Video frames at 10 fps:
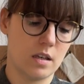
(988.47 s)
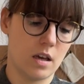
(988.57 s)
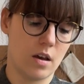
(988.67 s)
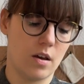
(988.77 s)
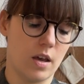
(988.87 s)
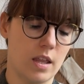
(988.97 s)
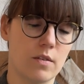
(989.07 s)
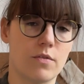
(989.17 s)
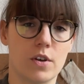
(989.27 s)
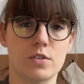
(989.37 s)
and the
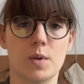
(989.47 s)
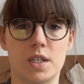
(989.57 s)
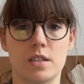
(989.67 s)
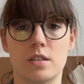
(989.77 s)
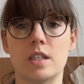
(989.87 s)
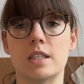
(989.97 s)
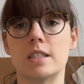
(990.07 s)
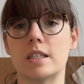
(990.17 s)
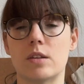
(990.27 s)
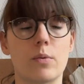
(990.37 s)
first sweater to knit
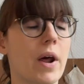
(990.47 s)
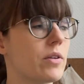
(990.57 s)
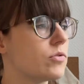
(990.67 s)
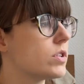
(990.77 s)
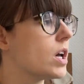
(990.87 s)
in the round.